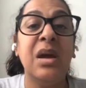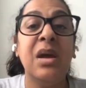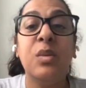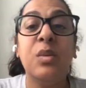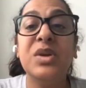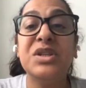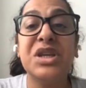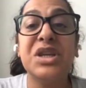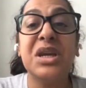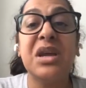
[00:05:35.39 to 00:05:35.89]

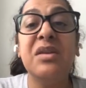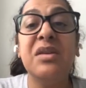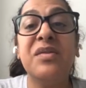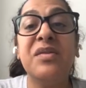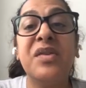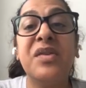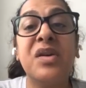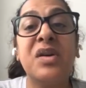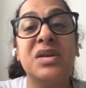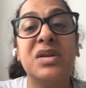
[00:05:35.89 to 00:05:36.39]
which it
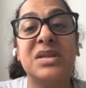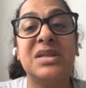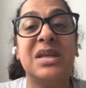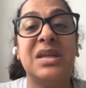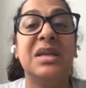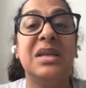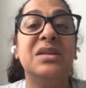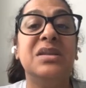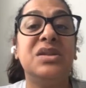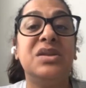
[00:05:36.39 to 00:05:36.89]
converts
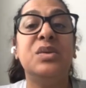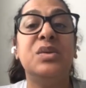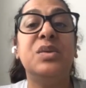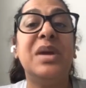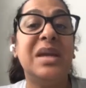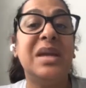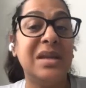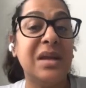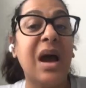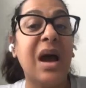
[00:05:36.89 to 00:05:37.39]
into
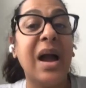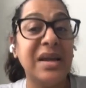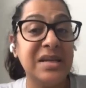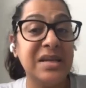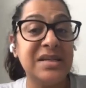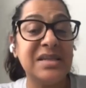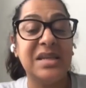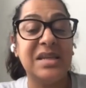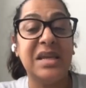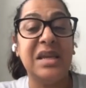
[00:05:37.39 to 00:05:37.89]

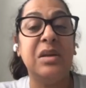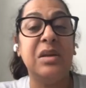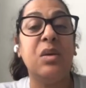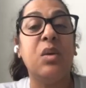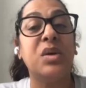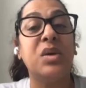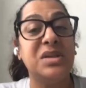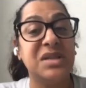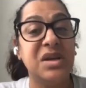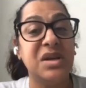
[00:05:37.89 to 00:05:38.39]
inosine
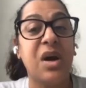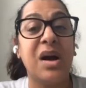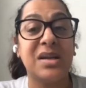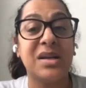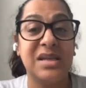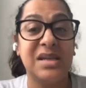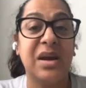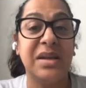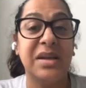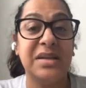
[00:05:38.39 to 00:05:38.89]
or
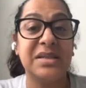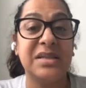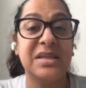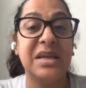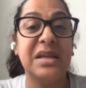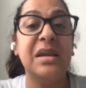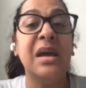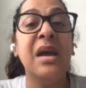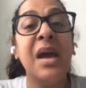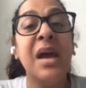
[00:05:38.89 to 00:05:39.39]

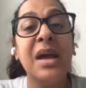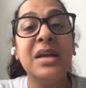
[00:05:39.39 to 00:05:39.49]
deoxyinosine.